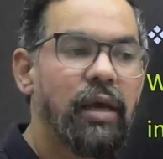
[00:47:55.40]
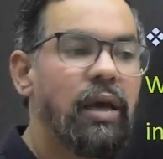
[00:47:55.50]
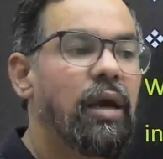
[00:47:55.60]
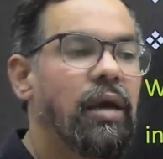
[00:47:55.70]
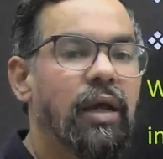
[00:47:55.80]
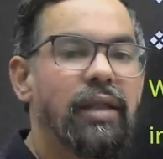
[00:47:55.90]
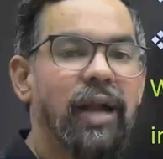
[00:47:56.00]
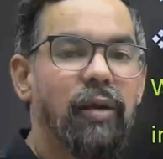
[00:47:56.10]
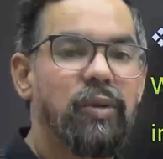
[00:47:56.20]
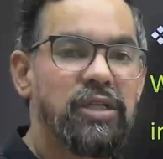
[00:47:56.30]
run that
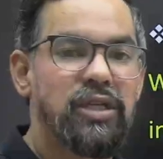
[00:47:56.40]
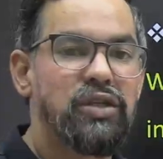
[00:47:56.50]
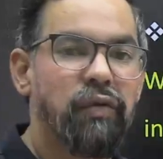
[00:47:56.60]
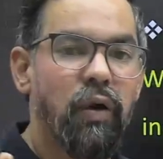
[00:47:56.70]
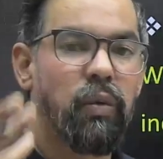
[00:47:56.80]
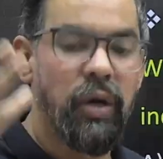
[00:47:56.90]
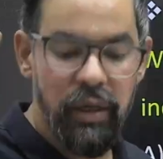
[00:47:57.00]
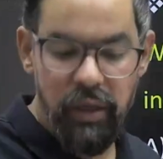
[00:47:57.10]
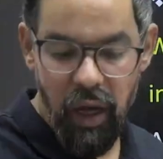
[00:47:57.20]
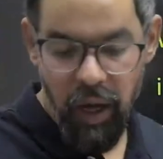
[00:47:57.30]
business for
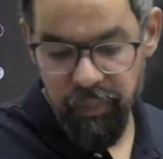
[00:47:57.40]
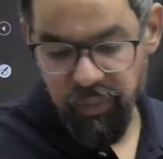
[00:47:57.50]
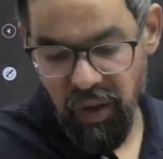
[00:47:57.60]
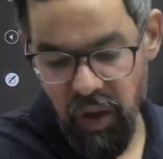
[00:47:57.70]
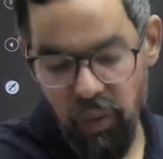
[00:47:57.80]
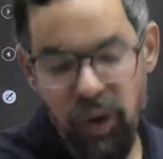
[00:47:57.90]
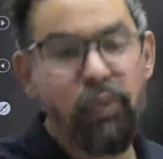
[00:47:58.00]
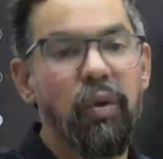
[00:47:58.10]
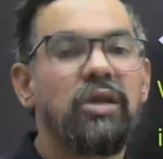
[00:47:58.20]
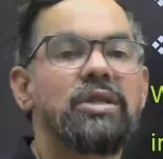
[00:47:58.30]

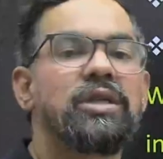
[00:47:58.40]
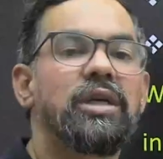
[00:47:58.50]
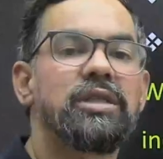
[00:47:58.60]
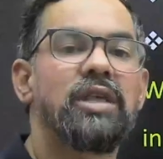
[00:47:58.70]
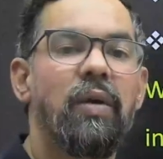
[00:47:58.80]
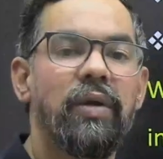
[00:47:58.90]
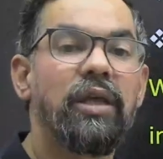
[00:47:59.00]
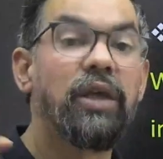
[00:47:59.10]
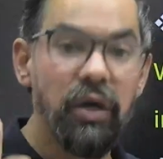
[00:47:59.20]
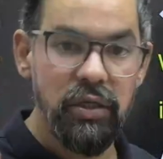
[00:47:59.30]
1.67
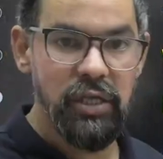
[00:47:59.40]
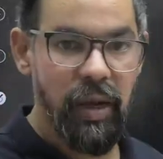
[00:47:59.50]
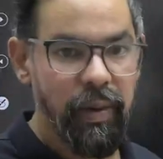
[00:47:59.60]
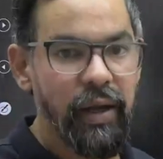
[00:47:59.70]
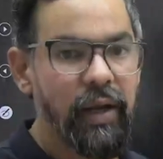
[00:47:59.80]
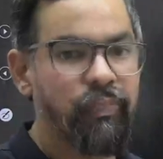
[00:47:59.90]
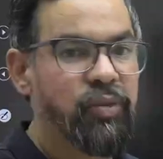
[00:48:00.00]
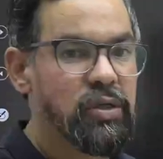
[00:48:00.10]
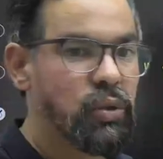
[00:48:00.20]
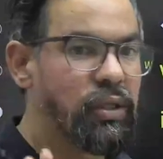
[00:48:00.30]
years. Okay?
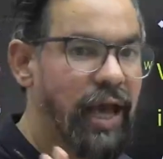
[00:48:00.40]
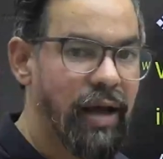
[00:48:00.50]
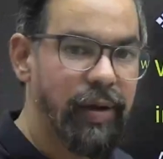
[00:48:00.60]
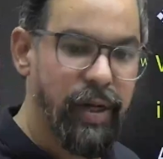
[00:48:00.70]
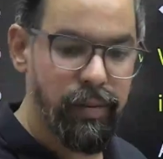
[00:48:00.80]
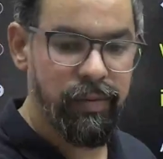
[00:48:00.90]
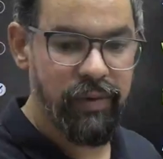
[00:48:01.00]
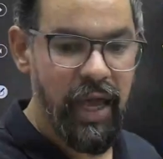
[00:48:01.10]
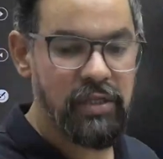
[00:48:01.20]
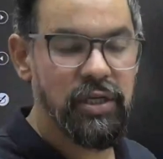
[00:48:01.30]
So they have enough
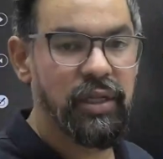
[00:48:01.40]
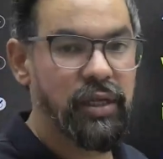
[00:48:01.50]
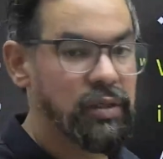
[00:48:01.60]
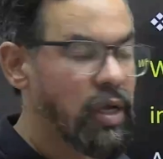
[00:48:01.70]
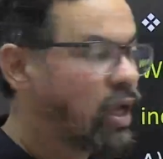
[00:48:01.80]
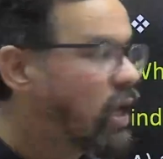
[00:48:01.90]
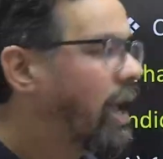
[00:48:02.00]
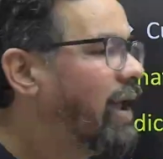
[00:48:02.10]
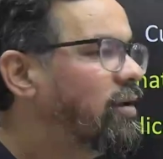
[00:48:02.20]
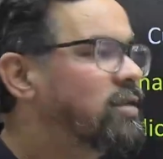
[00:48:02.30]
cash in them.
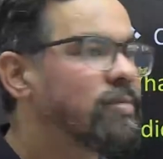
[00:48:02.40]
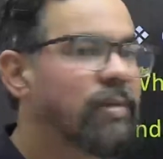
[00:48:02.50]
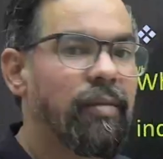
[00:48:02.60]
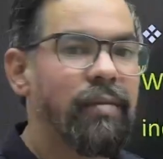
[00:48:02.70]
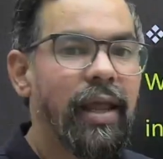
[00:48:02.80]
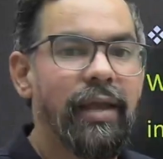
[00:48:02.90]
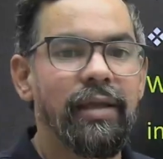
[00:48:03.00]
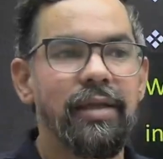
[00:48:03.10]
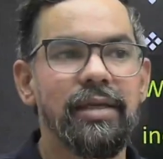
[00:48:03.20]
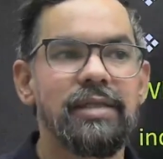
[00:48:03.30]
And sometimes like it
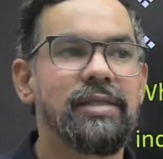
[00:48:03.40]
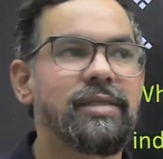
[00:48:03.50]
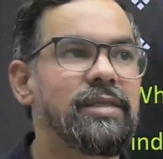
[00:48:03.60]
is